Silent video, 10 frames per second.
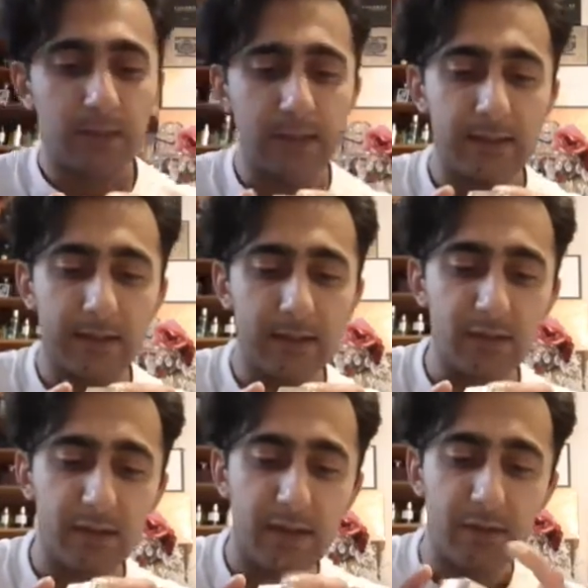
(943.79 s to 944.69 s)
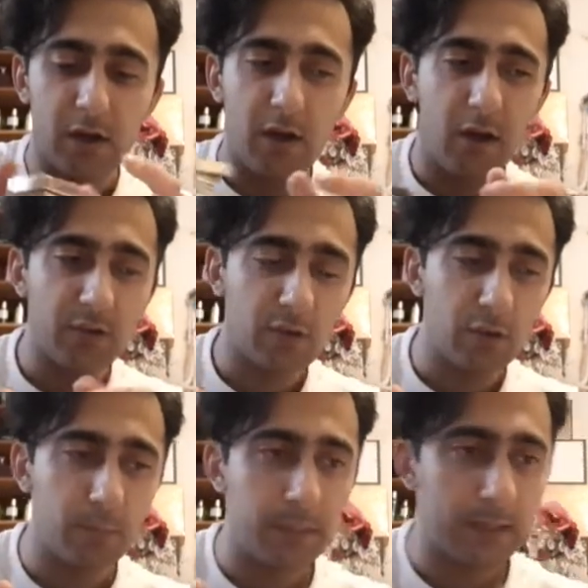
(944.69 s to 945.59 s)
in that it doesn't have a harsh
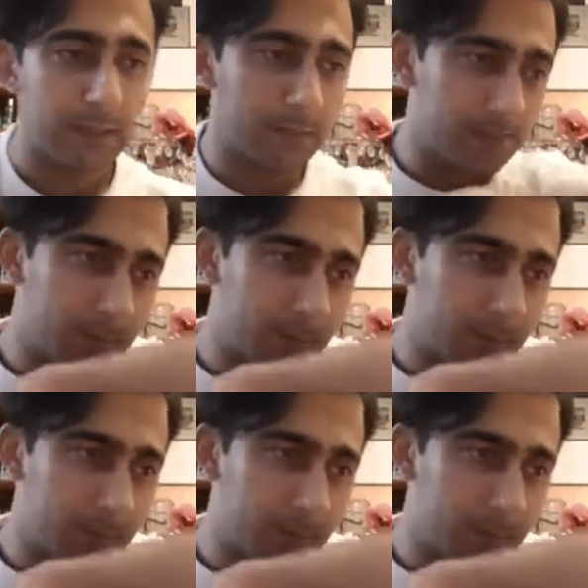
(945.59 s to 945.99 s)
opening.